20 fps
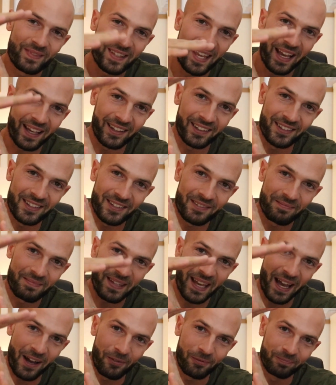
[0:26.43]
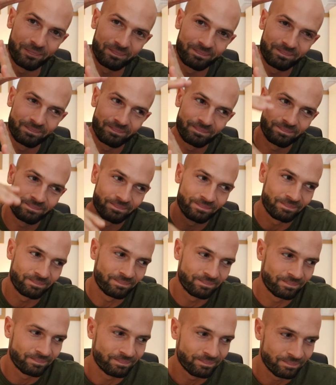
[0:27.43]
Tekkers Town.
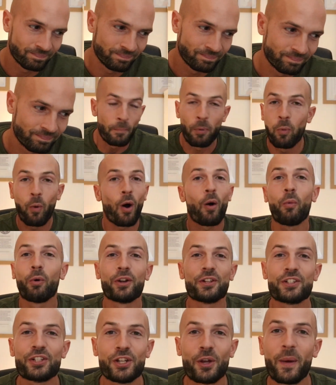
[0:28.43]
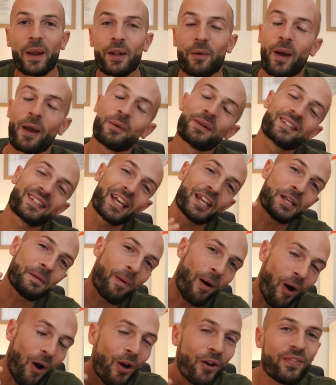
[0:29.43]
But what I wanted to do anyway was take you
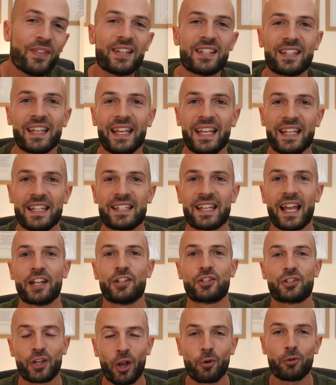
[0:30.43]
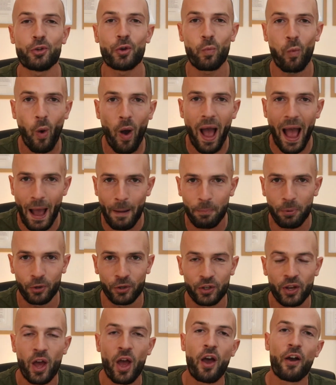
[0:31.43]
behind the scenes and show you what
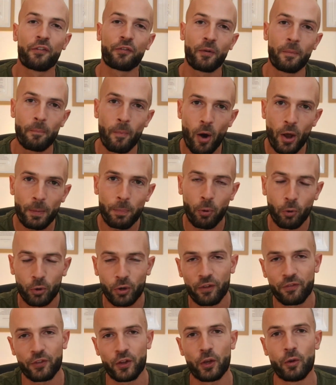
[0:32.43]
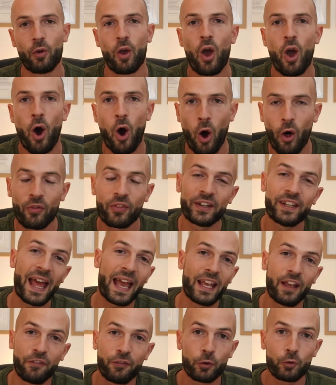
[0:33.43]
happened from my point of view on the
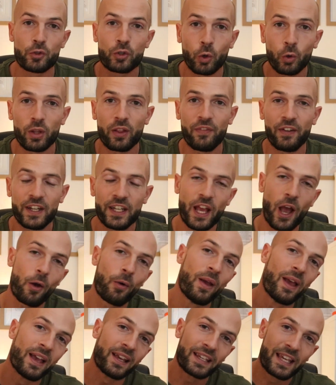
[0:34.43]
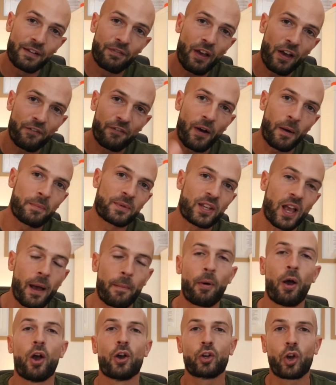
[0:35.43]
day. If you enjoy the video, give it a thumbs
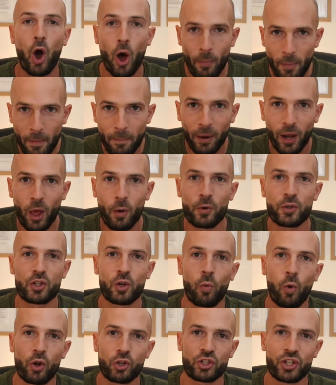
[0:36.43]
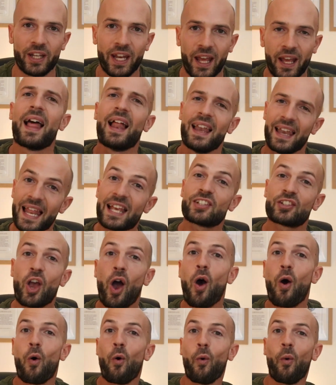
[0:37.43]
up, comment below as you're watching it. Let's
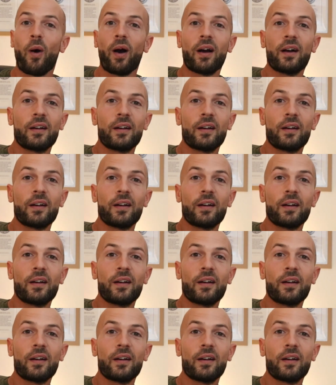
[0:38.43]
go.